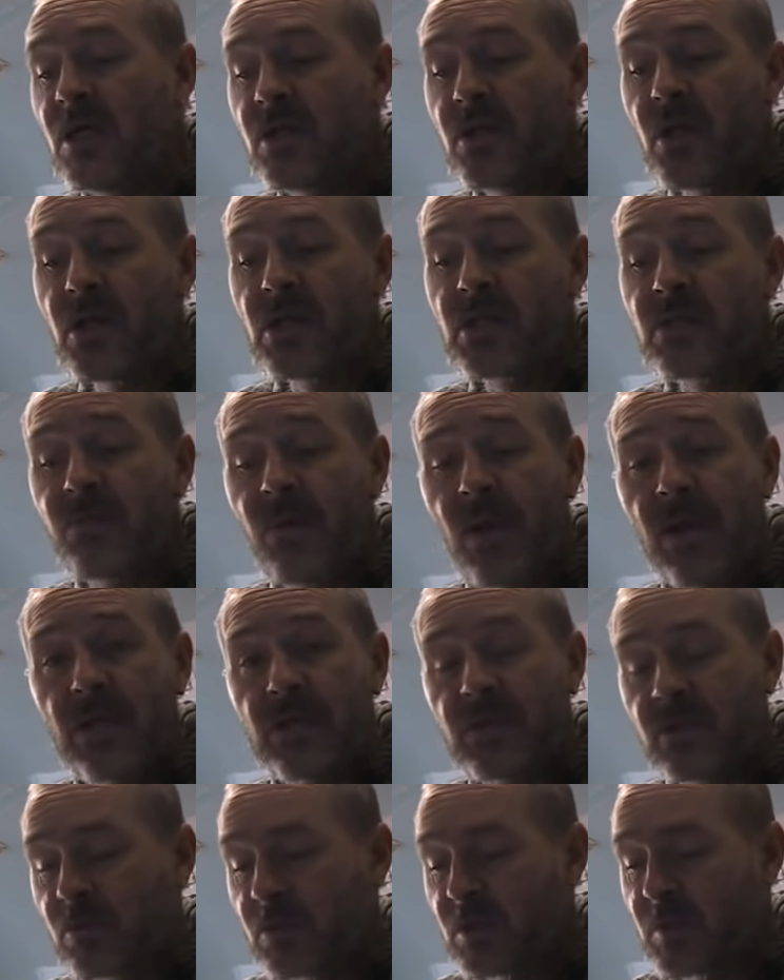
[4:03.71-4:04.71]
Notice failure
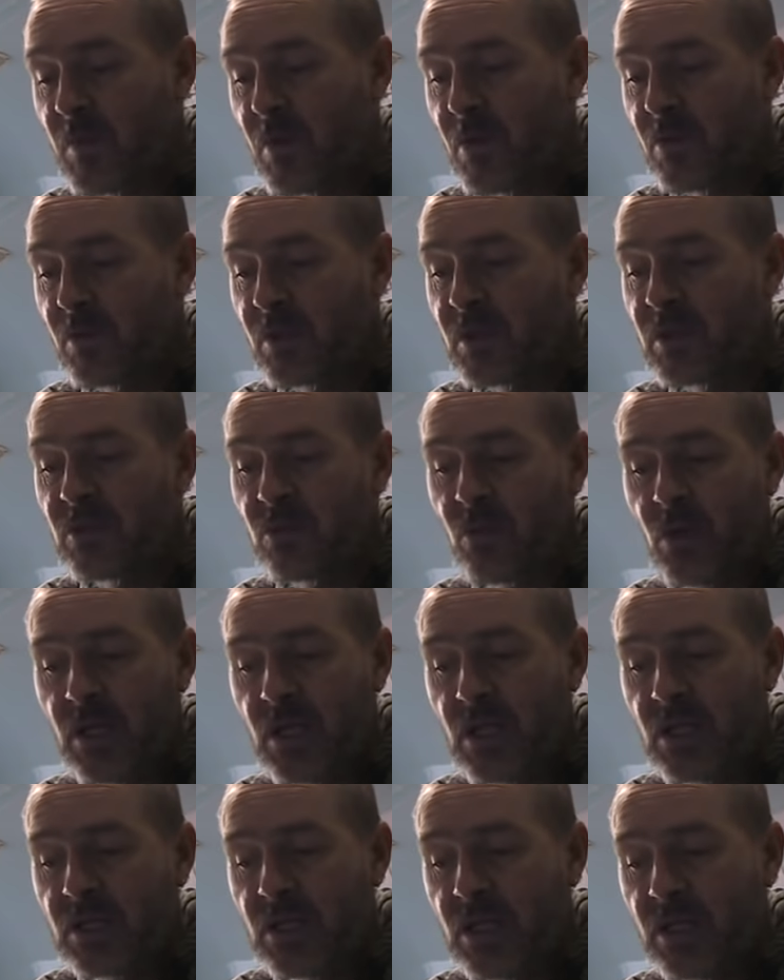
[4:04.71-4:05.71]
to respond within
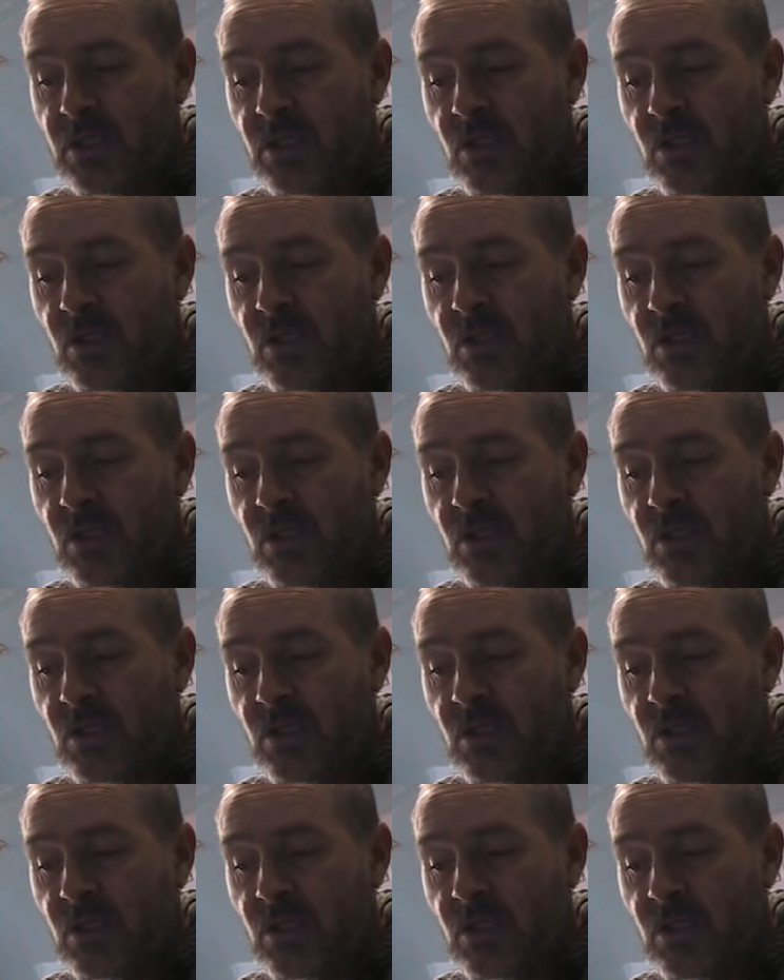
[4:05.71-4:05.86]
28 days